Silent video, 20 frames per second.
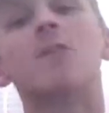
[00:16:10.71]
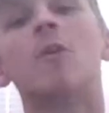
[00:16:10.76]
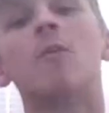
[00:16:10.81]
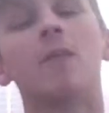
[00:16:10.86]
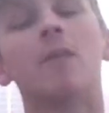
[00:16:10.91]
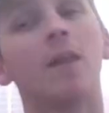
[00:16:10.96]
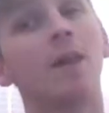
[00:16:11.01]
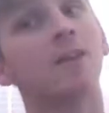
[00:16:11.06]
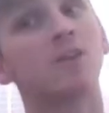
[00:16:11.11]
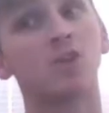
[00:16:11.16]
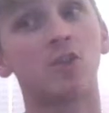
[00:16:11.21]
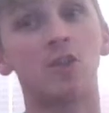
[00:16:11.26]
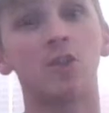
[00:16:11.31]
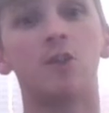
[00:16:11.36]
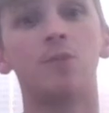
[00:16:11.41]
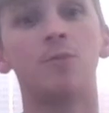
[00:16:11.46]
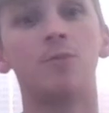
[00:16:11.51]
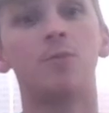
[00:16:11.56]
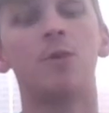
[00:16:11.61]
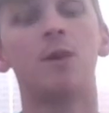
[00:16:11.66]
Unless
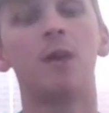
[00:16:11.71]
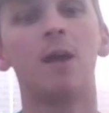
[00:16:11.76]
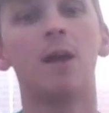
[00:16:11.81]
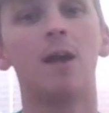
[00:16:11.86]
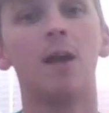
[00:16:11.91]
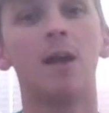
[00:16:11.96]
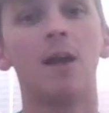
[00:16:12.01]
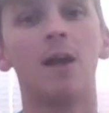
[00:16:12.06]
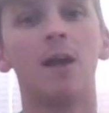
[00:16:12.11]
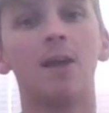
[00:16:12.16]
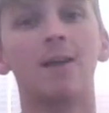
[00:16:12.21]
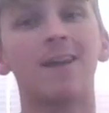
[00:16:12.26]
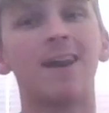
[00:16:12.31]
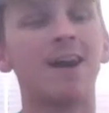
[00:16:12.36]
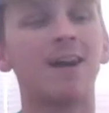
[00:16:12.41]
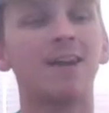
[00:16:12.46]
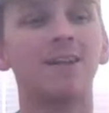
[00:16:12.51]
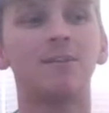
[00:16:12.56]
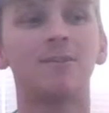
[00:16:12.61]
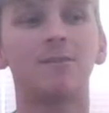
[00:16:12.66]
you
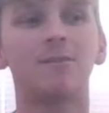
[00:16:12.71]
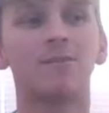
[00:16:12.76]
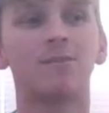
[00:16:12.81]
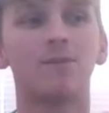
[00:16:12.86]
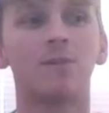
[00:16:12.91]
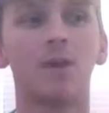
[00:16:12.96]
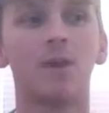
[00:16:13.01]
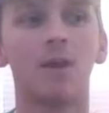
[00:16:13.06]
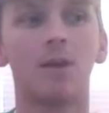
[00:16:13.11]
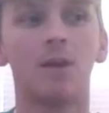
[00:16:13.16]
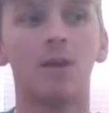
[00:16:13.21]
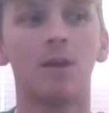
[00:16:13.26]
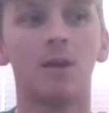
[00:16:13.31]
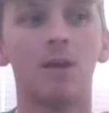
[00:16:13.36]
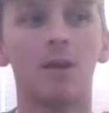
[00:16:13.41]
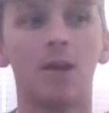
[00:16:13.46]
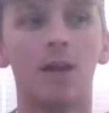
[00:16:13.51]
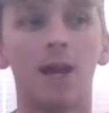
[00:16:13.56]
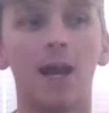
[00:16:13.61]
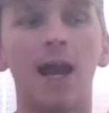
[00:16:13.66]
kind of...
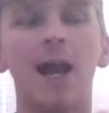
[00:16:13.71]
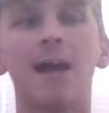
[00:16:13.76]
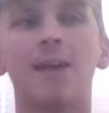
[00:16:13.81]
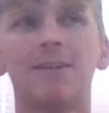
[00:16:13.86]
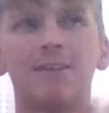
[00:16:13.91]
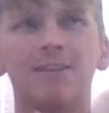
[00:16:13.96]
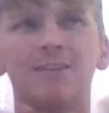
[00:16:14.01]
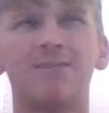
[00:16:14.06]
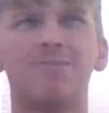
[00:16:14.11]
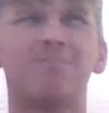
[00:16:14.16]
I'm